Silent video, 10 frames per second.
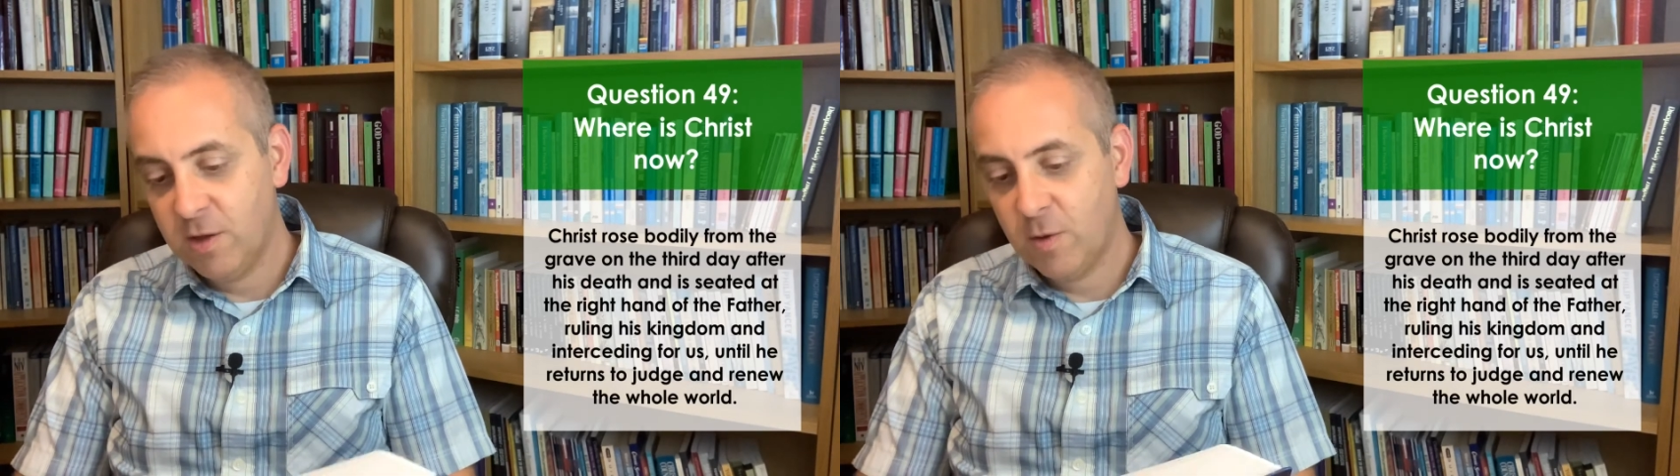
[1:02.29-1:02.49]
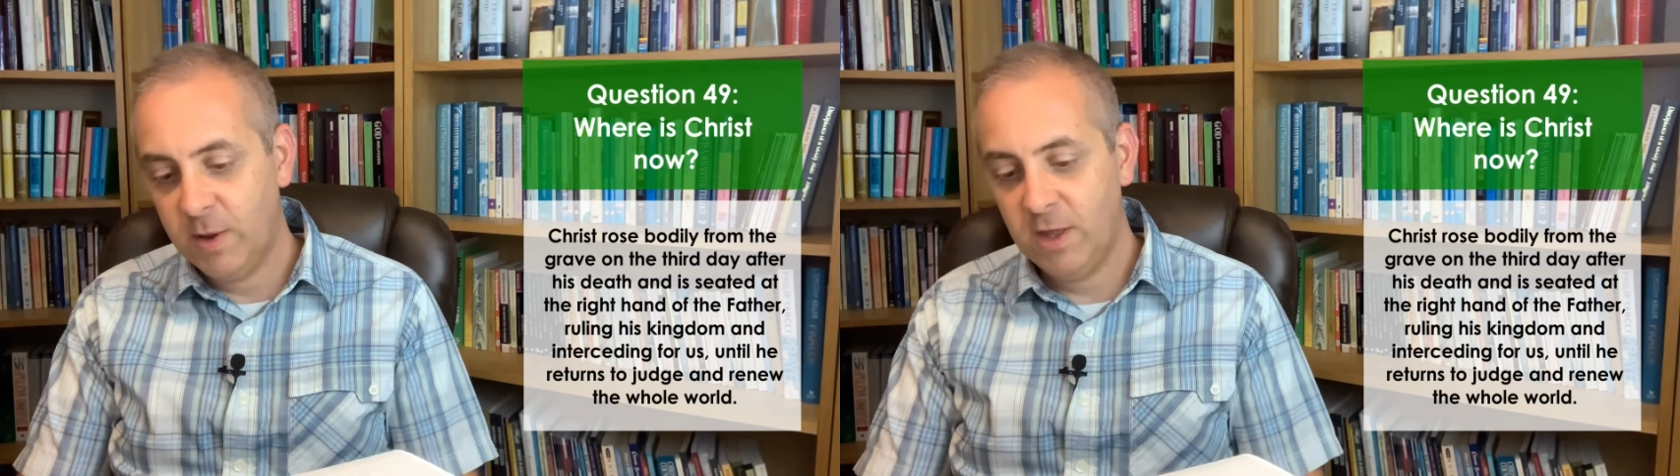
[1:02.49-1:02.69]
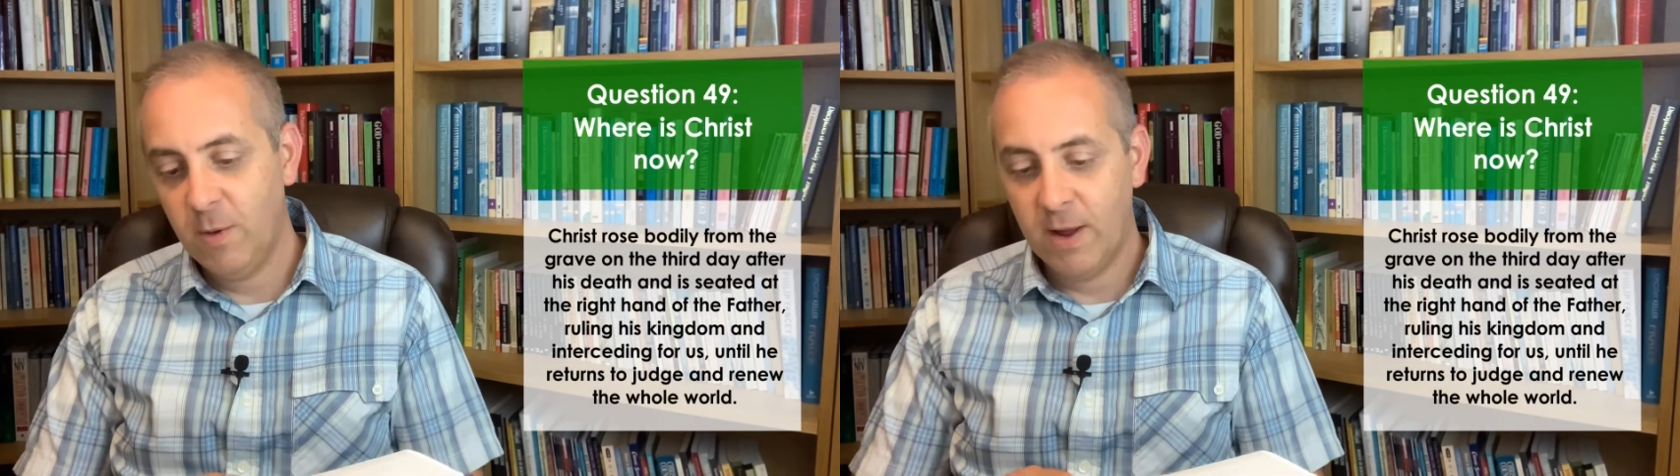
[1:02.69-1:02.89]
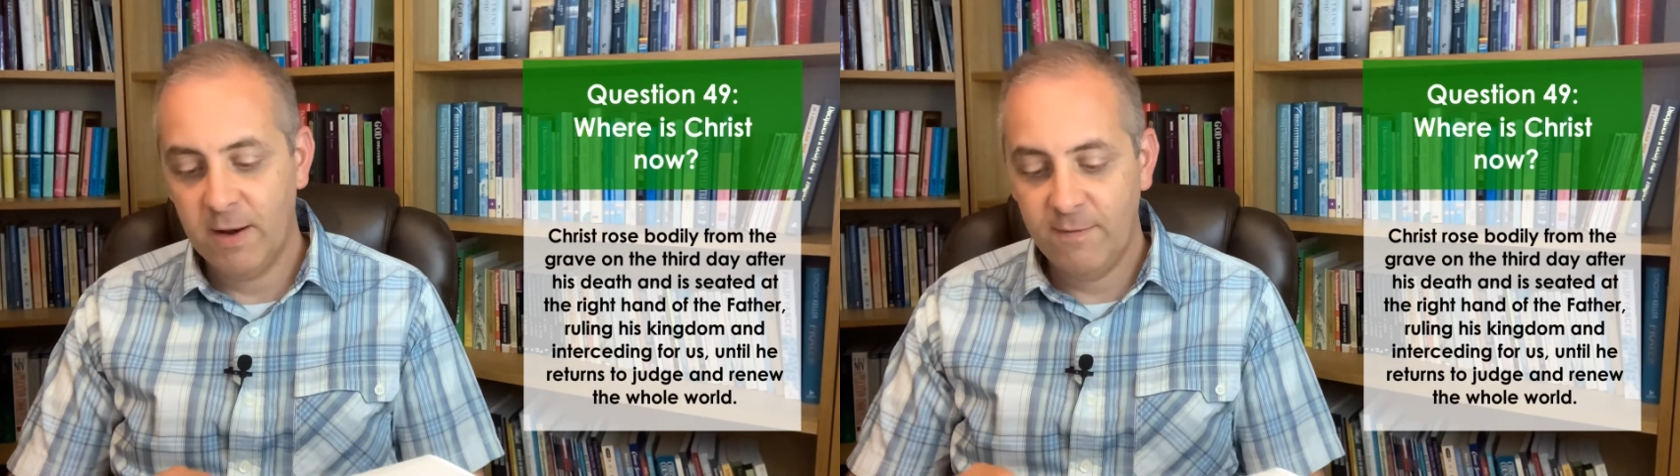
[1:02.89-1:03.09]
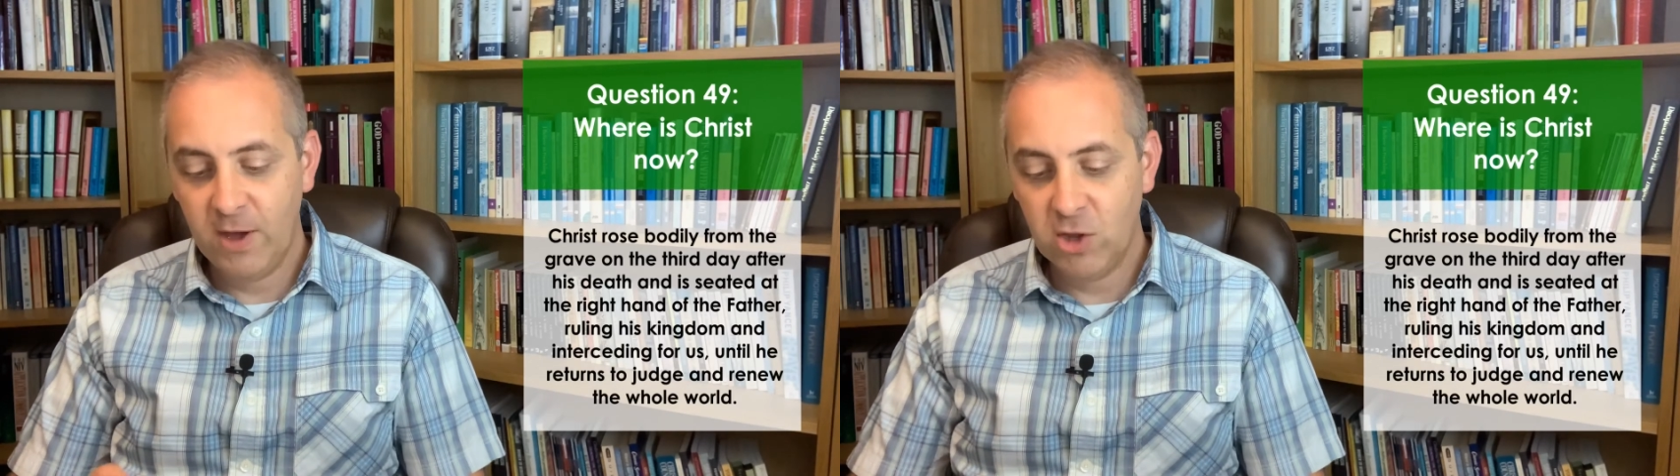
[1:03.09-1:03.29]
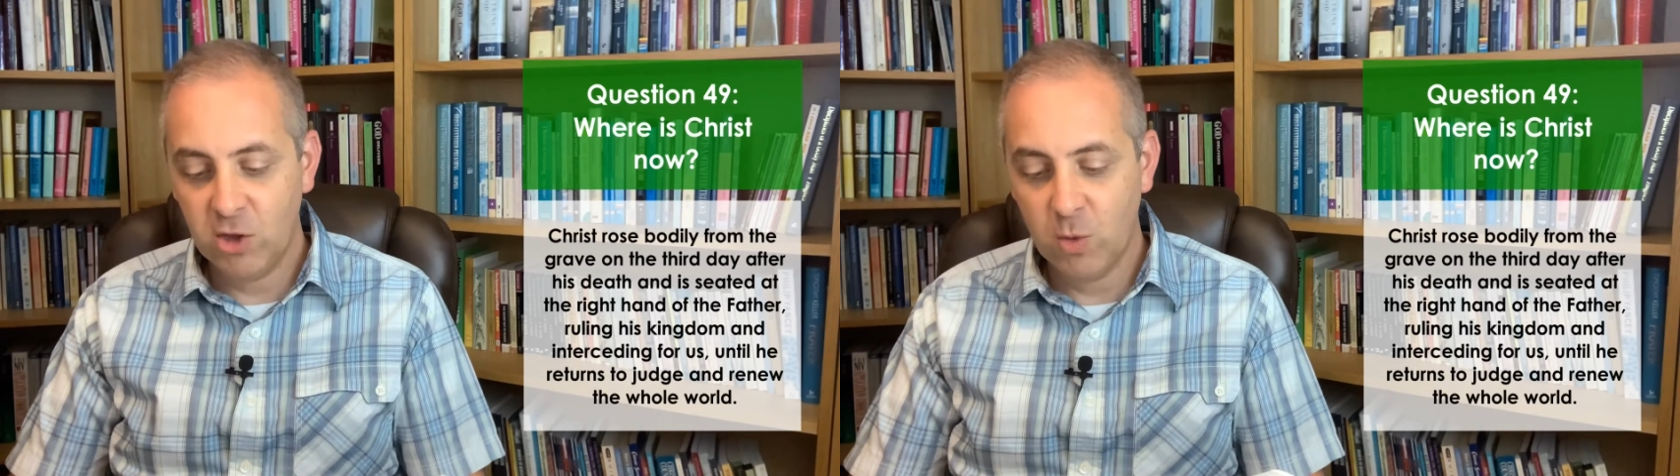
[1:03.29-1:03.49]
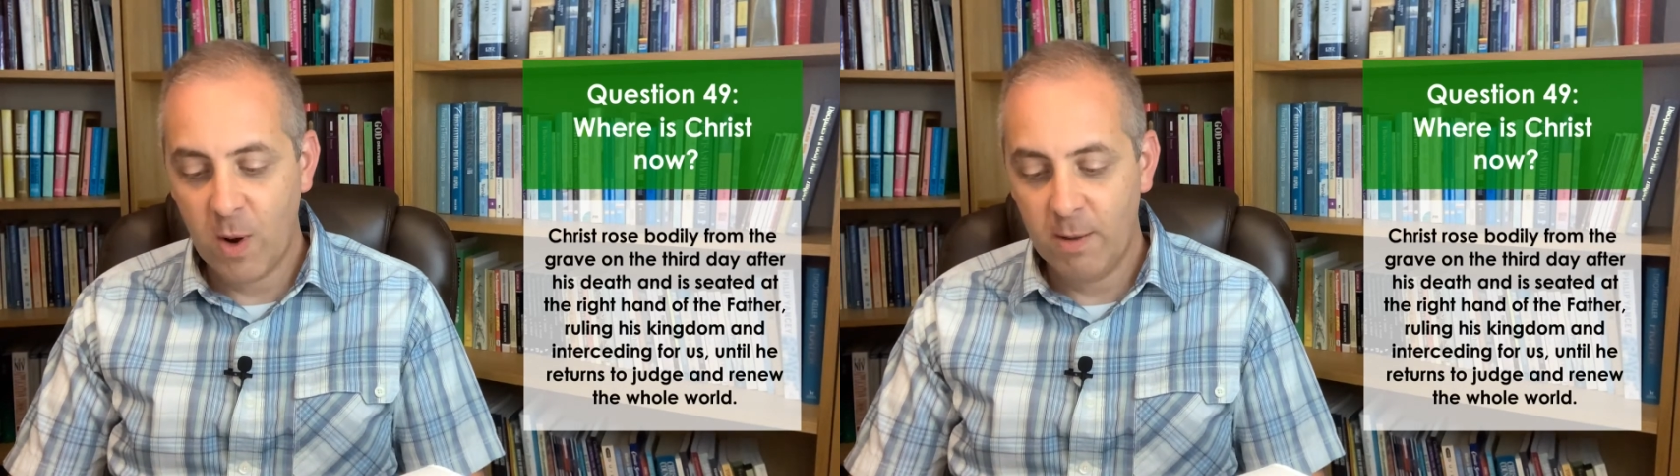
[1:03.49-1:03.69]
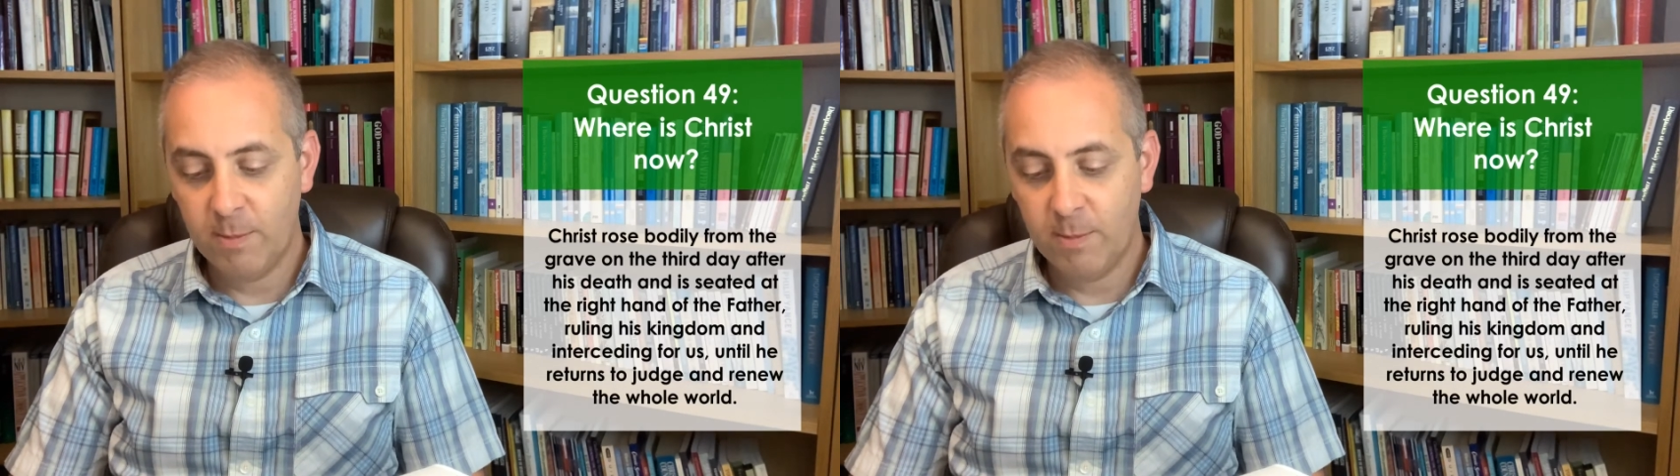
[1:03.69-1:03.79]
21. Ephesians 1,